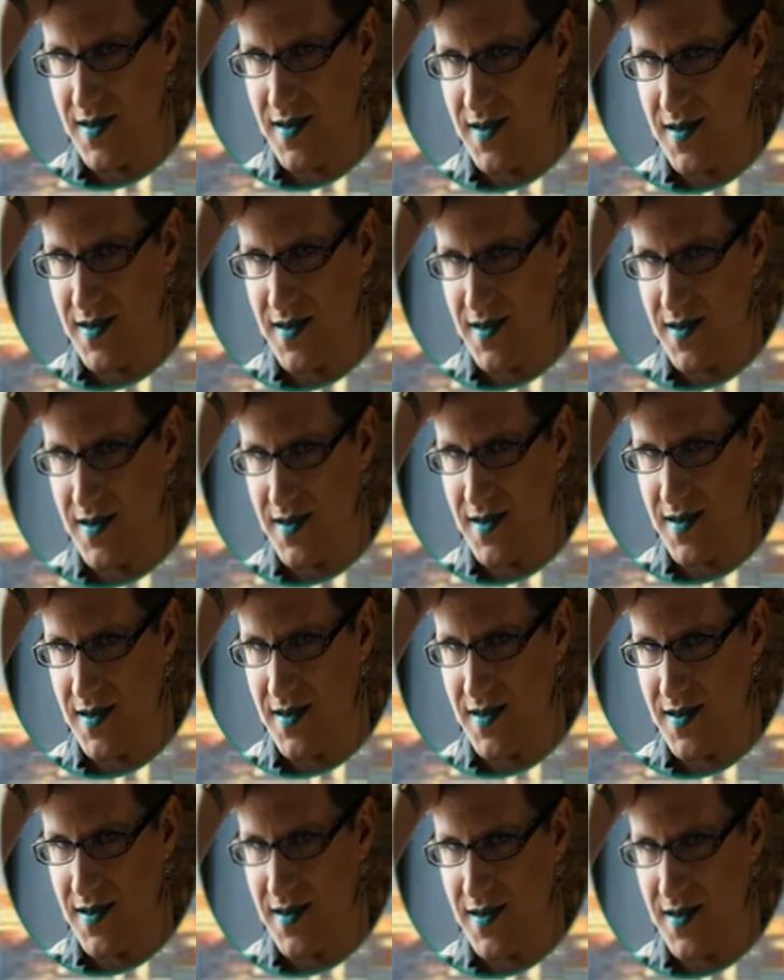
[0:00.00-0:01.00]

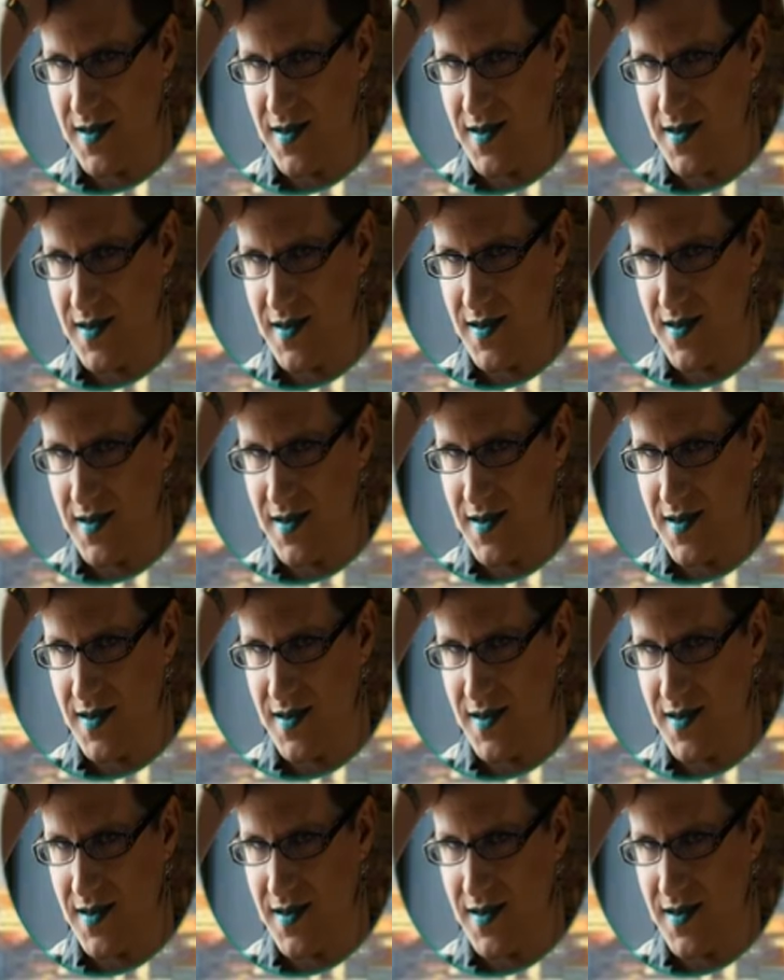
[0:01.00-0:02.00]

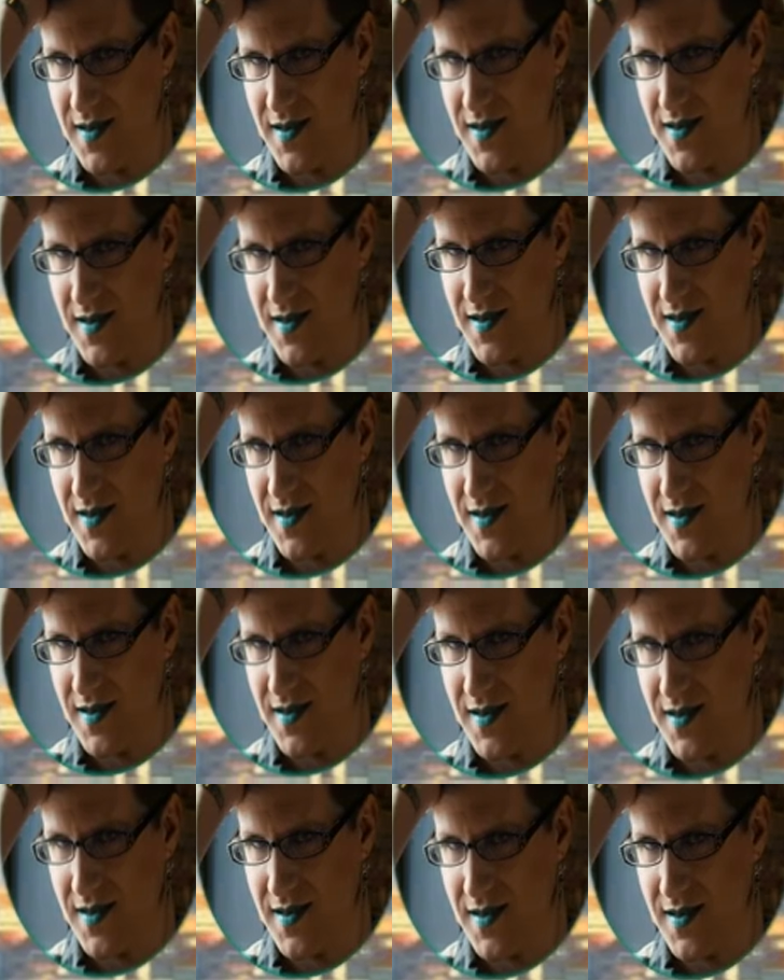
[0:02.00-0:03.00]

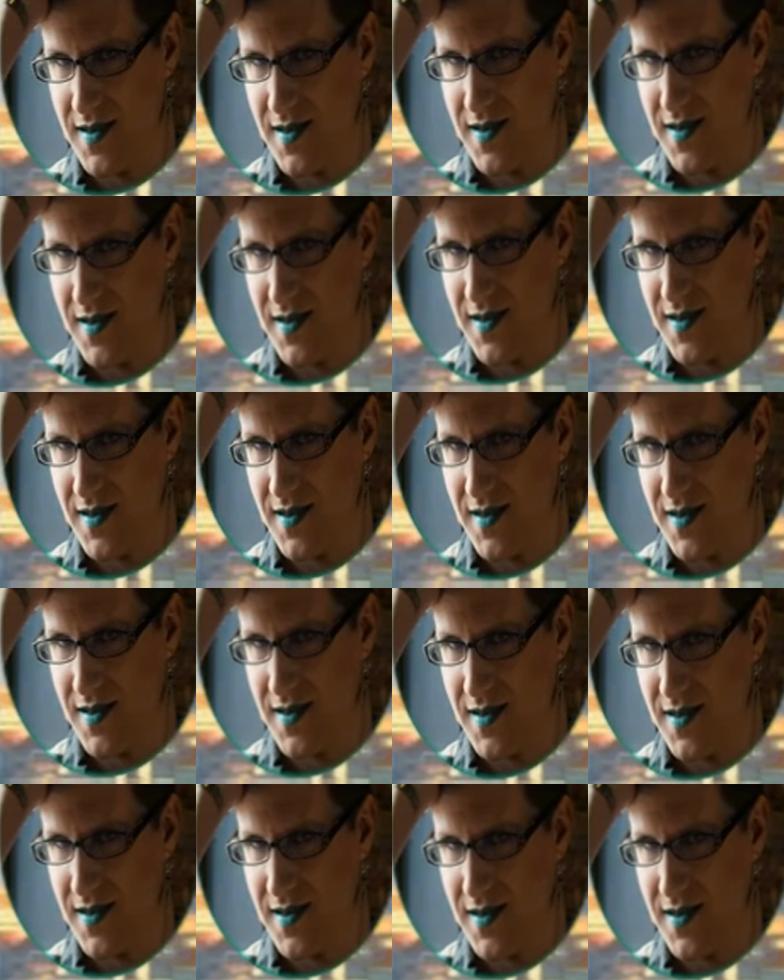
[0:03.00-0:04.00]

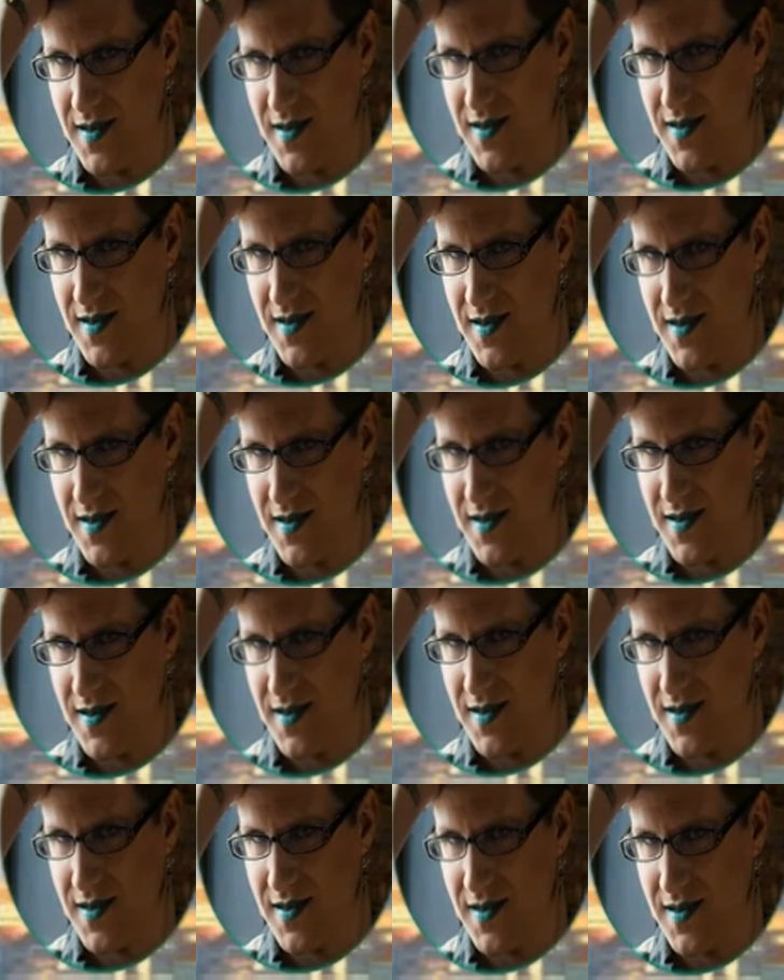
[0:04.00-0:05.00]

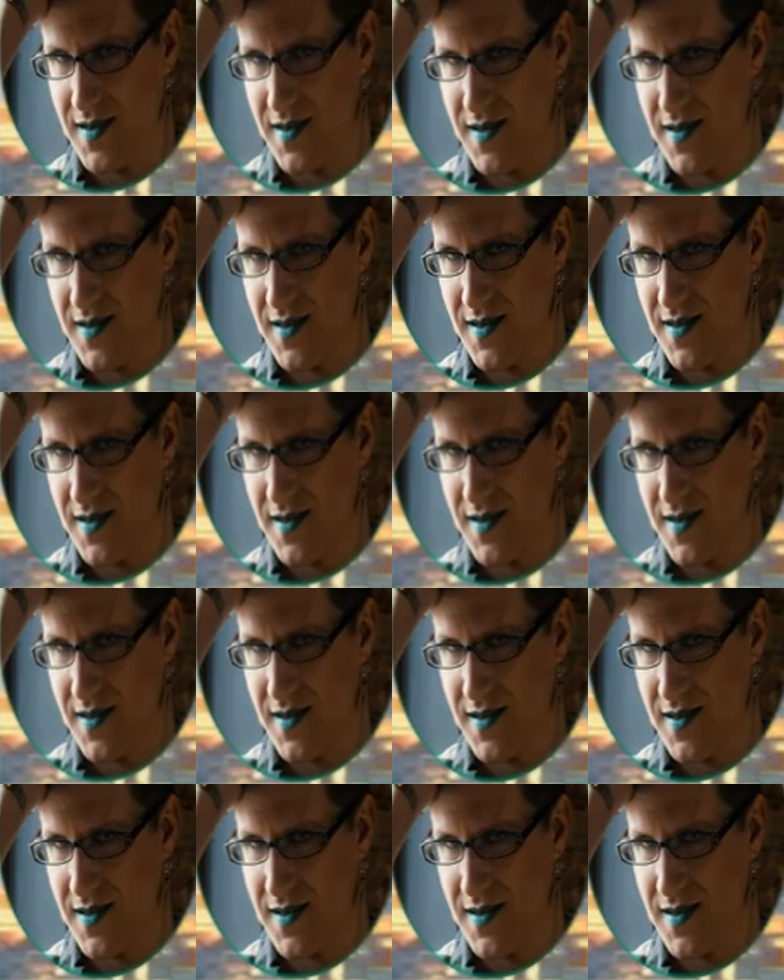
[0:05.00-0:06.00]

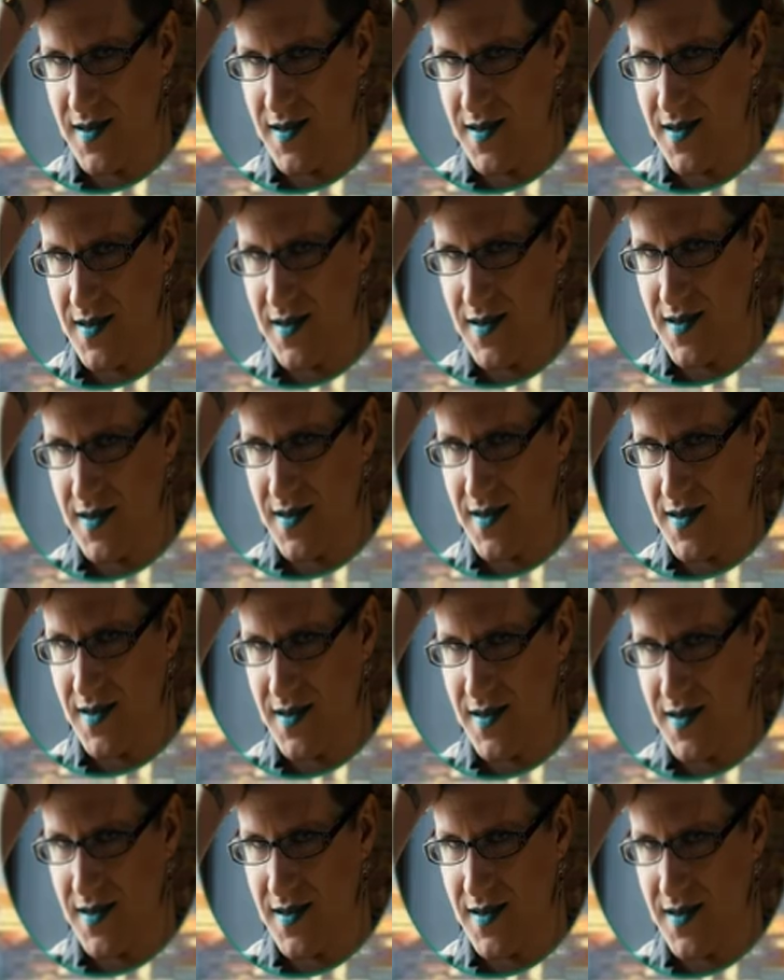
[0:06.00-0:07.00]

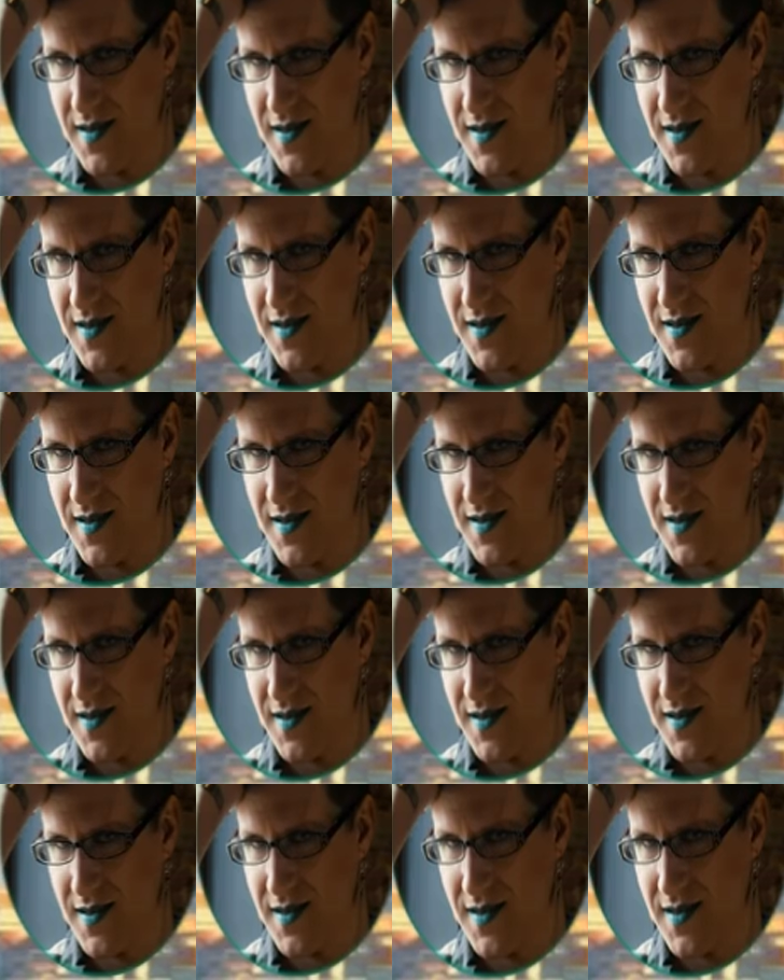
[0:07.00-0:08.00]
(not speaking)